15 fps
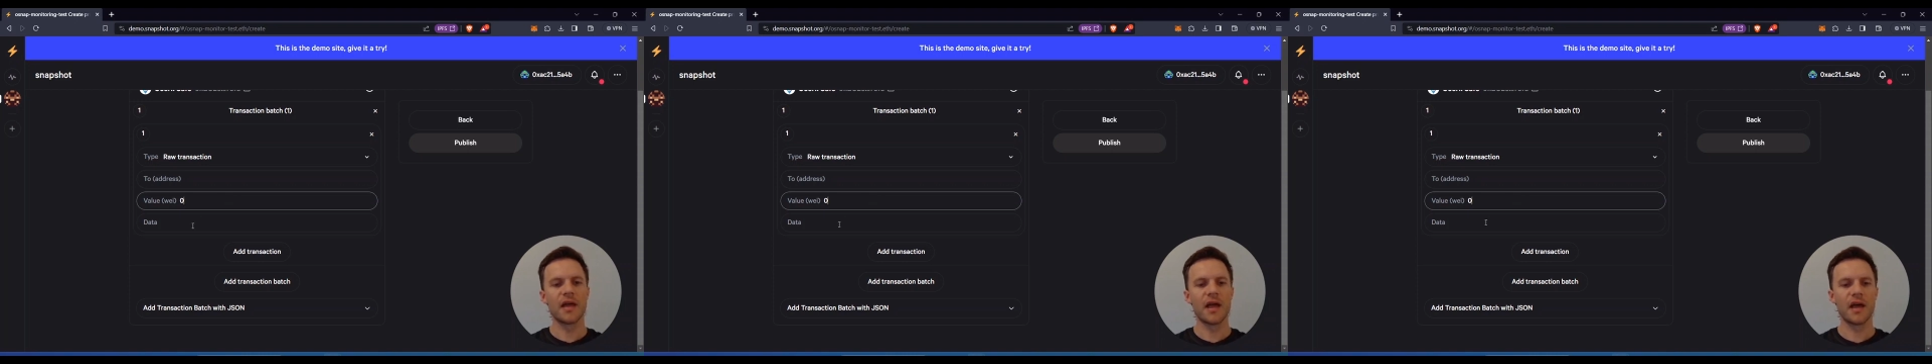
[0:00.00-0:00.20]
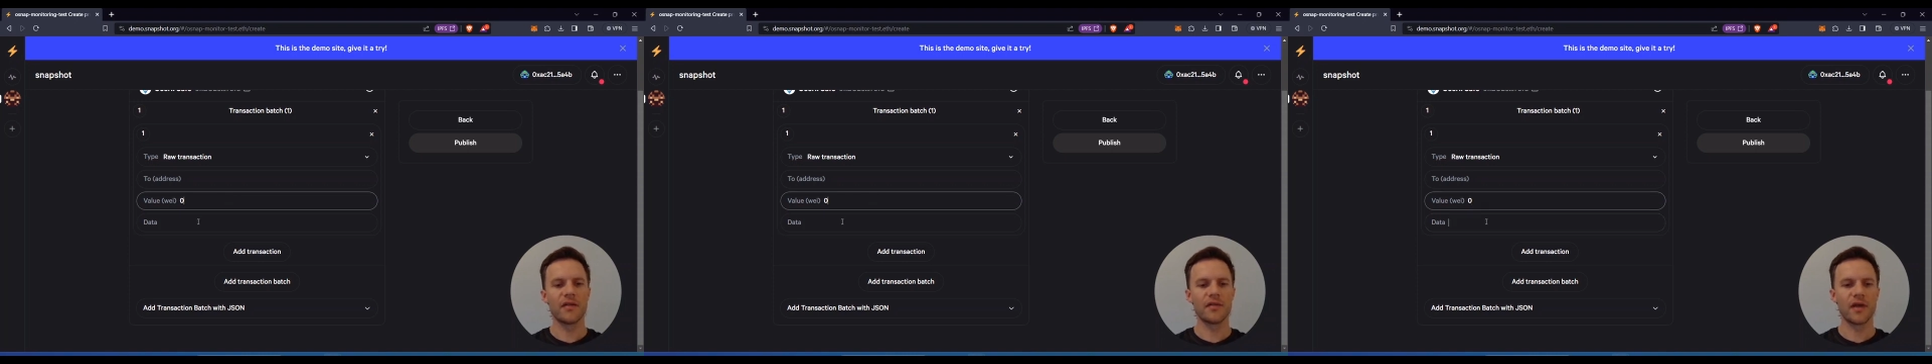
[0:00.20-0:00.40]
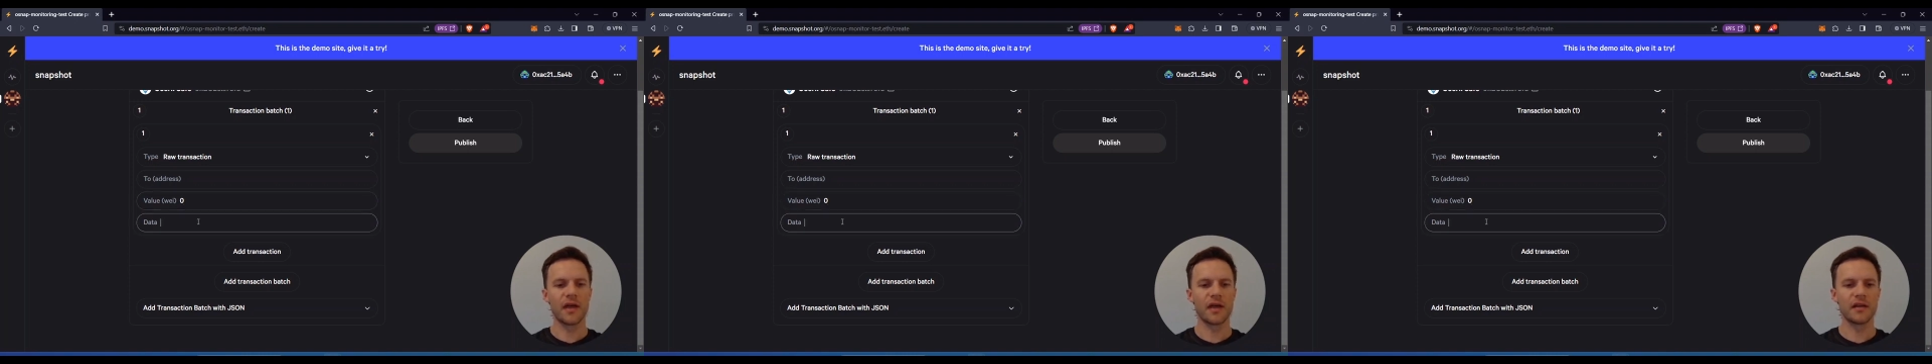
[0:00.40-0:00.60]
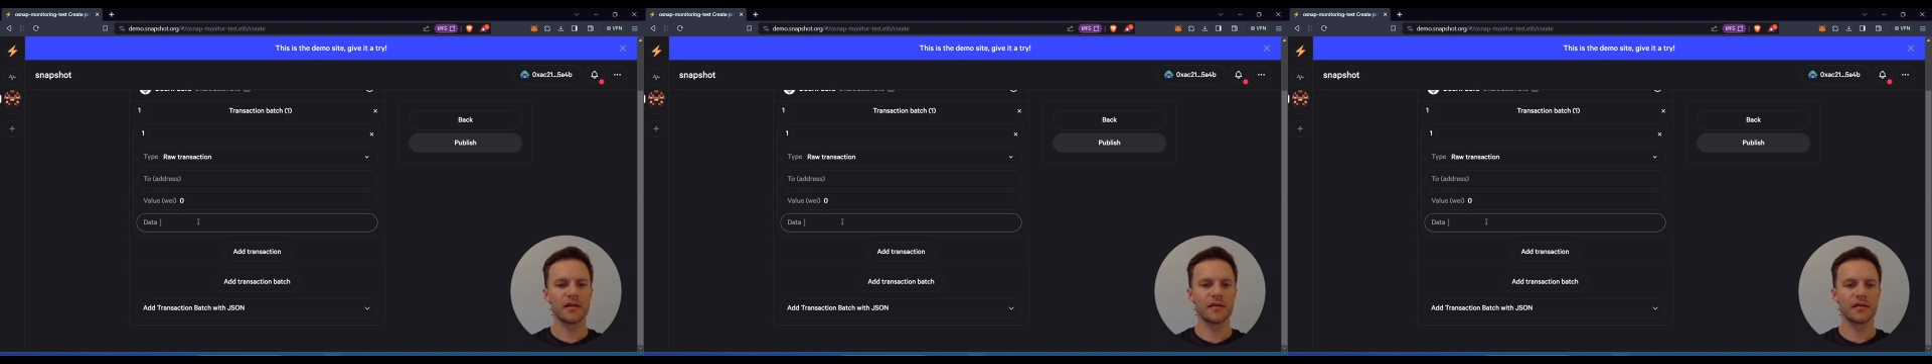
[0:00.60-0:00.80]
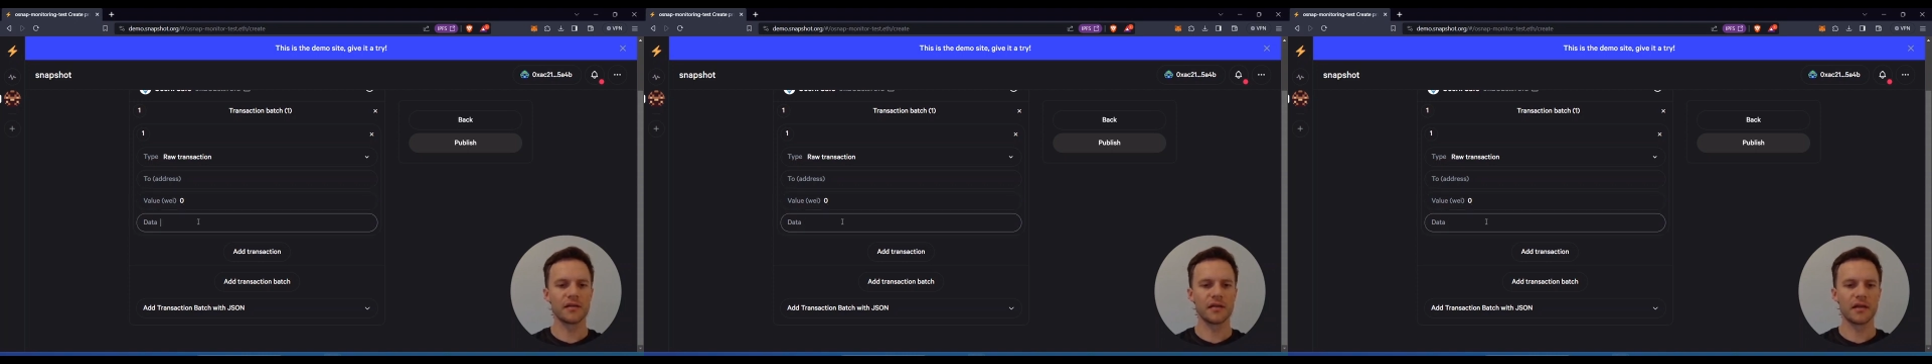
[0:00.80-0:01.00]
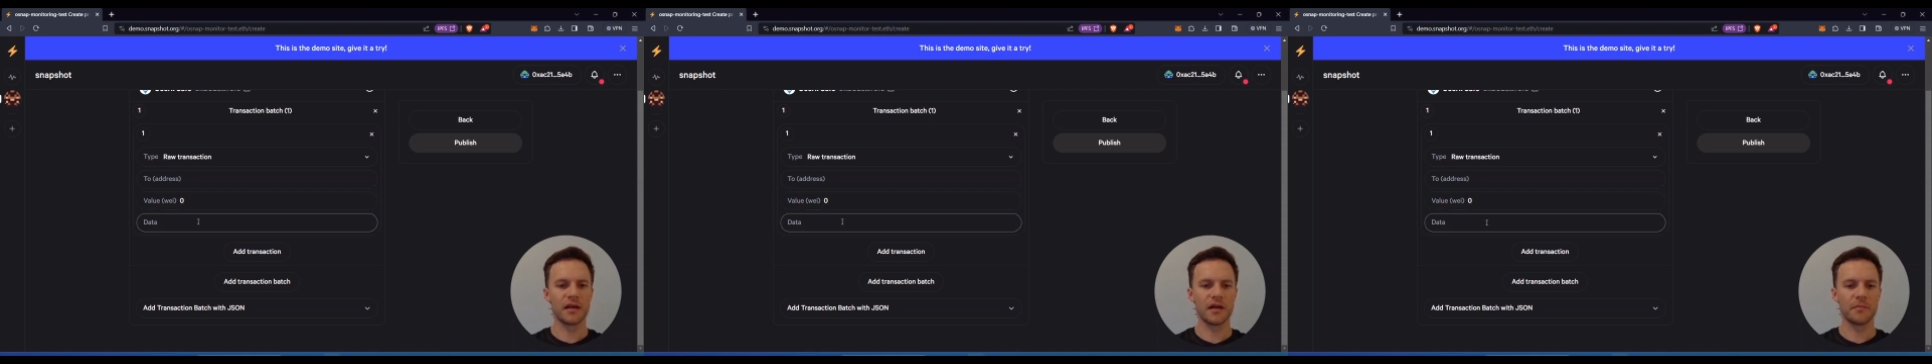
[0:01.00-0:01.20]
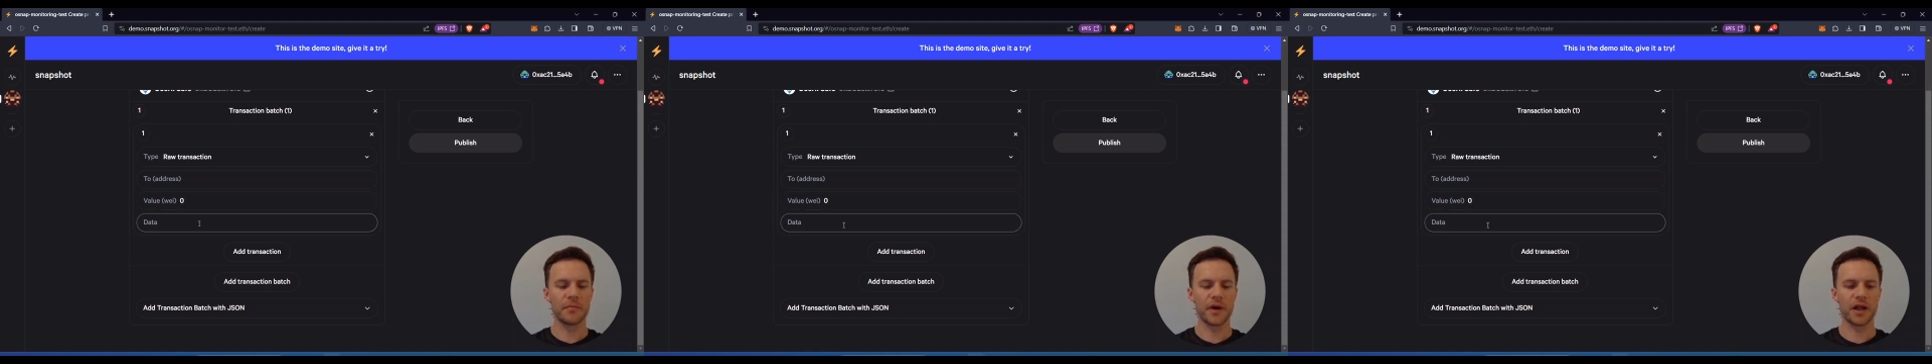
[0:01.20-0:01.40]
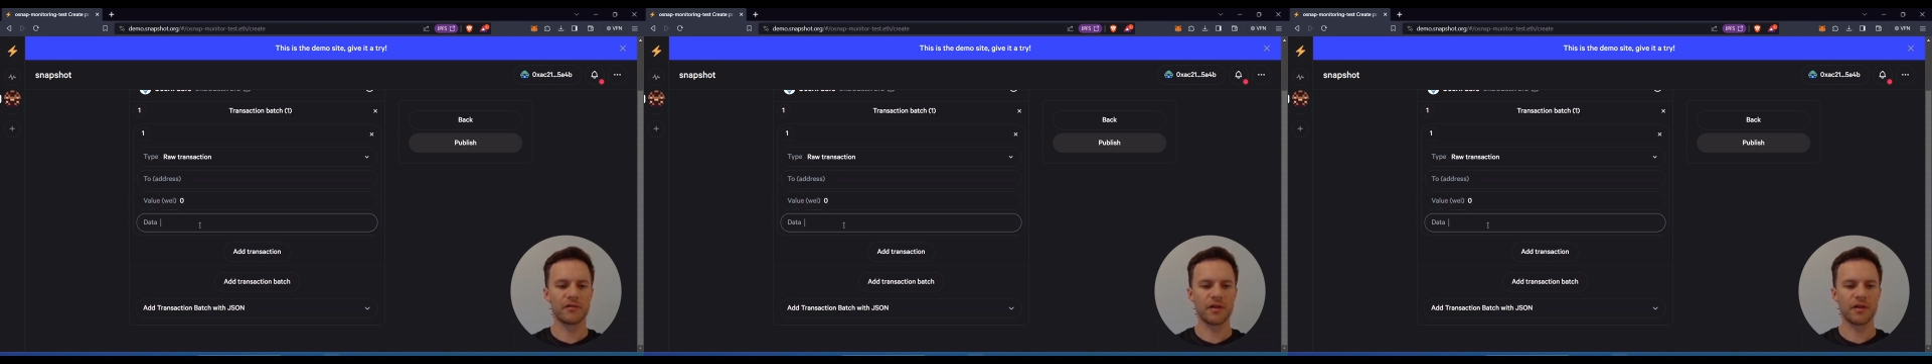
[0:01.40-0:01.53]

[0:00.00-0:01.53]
and then a byte